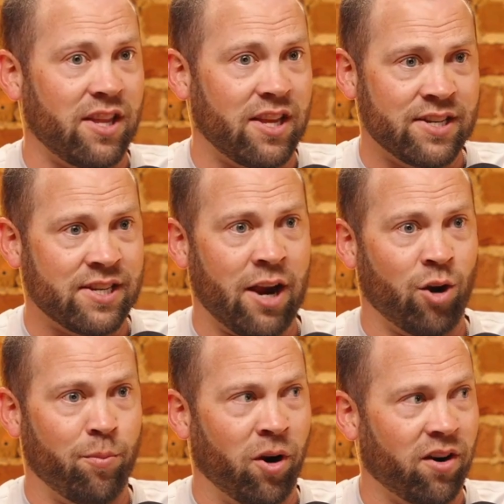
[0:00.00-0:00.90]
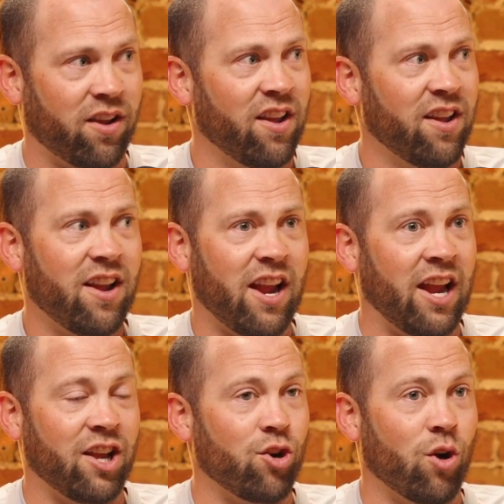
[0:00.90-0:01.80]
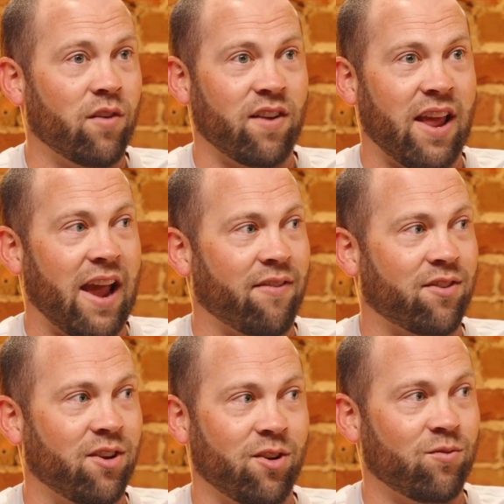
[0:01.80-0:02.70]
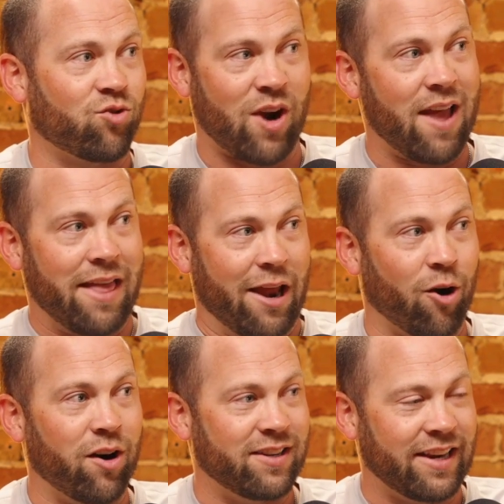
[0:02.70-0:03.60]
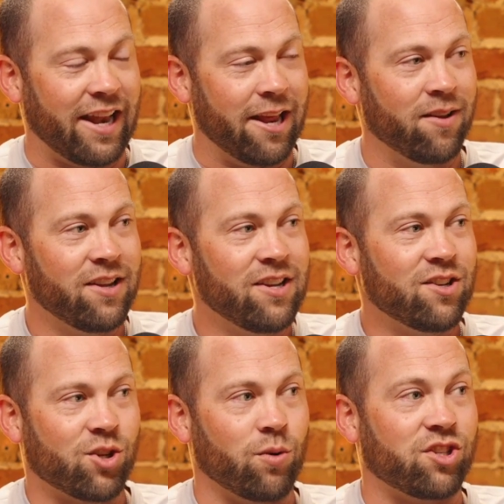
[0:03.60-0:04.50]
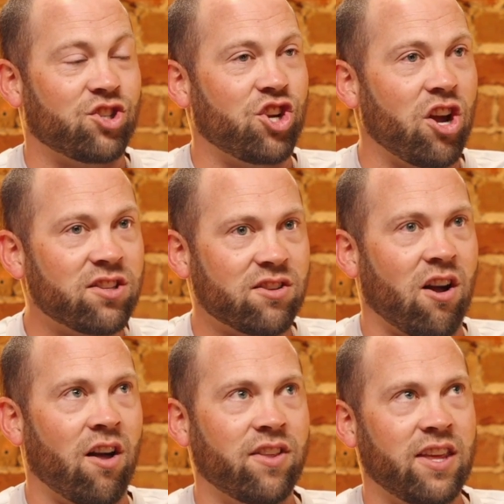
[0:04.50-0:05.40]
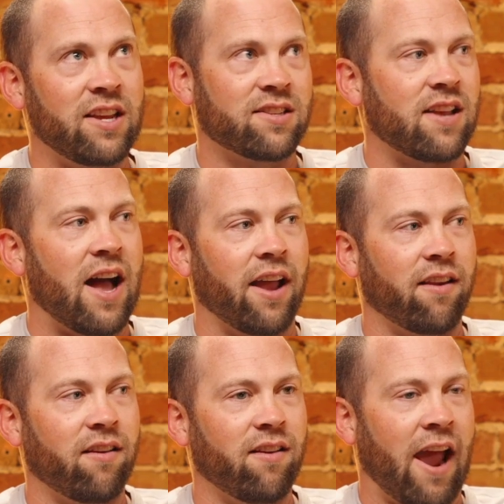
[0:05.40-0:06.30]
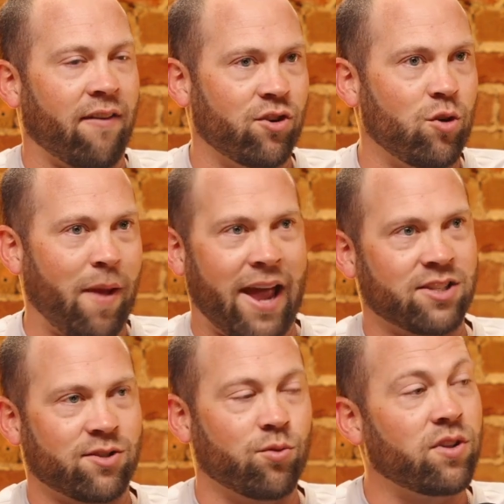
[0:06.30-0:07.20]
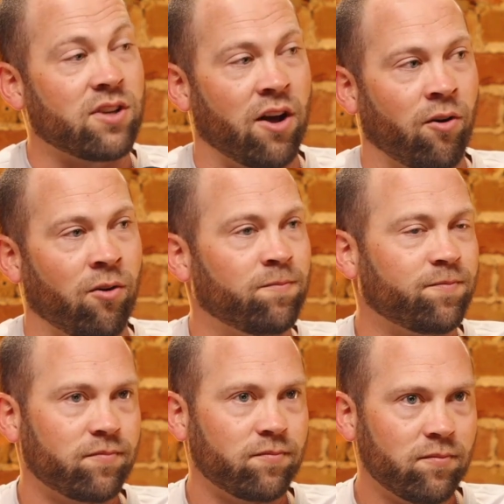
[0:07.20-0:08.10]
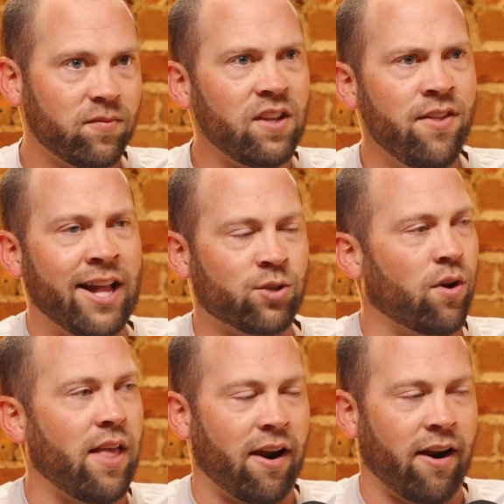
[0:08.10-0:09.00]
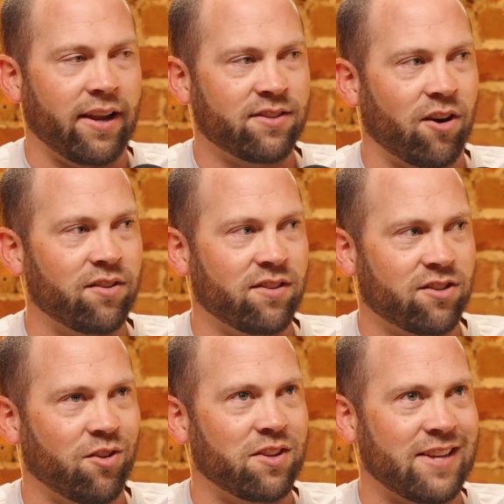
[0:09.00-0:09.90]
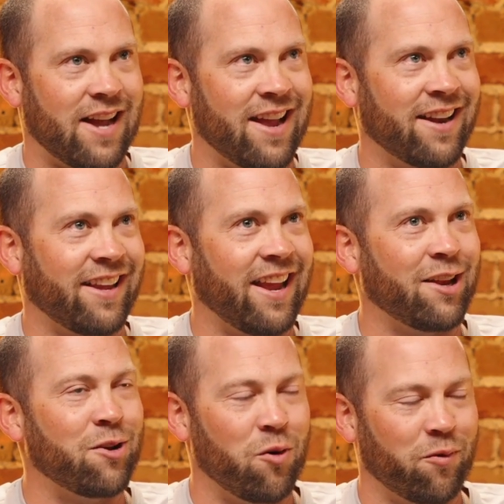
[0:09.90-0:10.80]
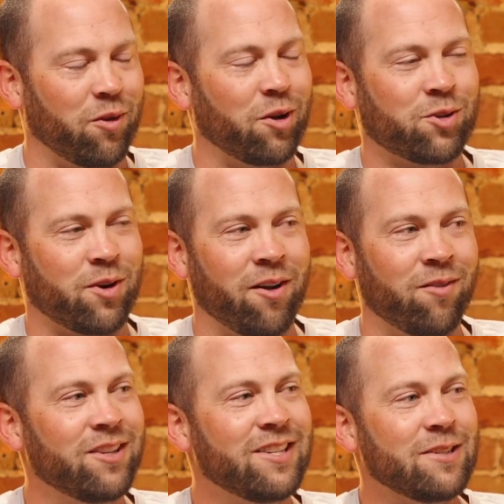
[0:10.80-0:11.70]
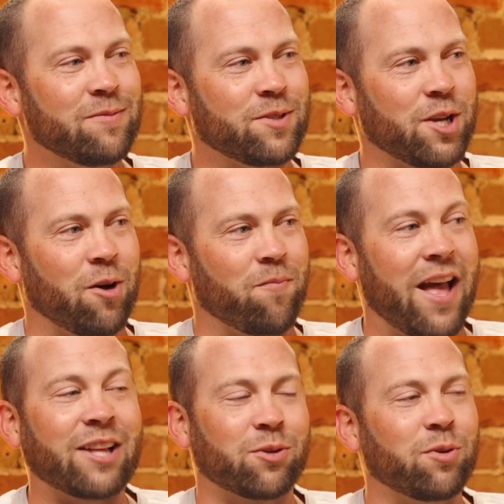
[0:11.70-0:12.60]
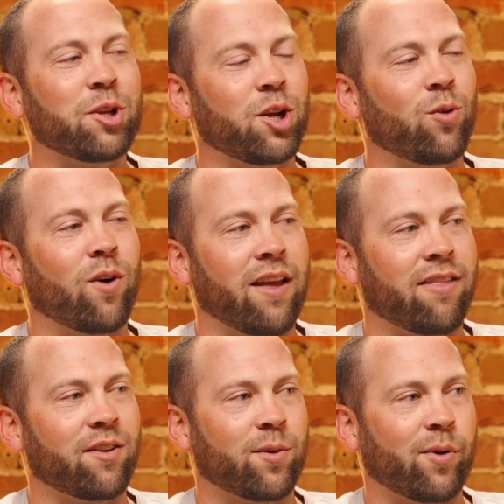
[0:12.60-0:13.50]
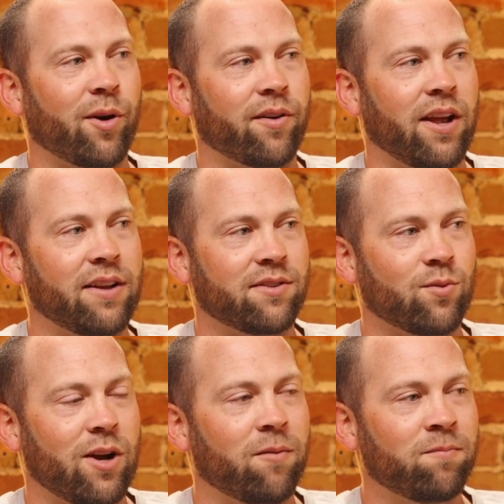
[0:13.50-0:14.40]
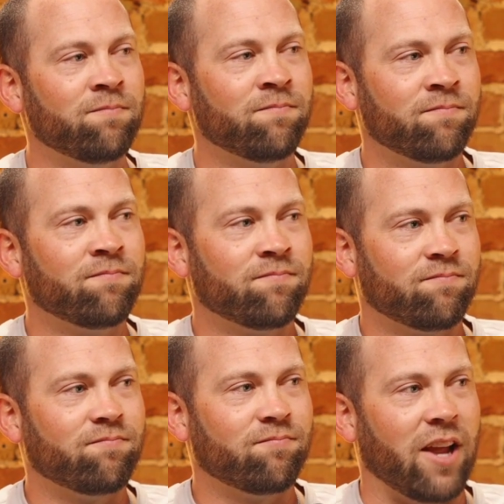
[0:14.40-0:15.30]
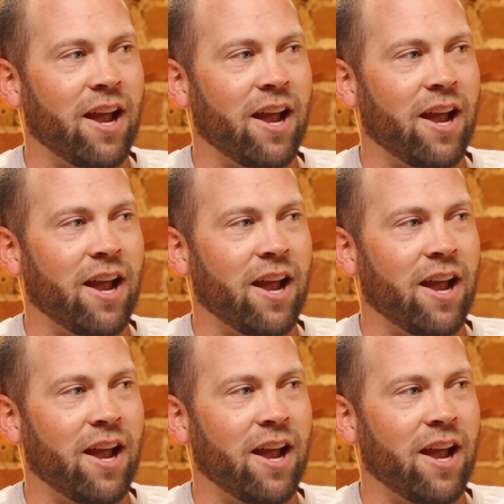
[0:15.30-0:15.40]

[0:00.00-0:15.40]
entire park. And you don't even have to try that hard to get it. So it's just on the east side. After you pass through the tunnel, that's where that hike starts. It's called the Zion Canyon Overlook Trail. So that's a really good one, I think, to prioritize as well. Yeah.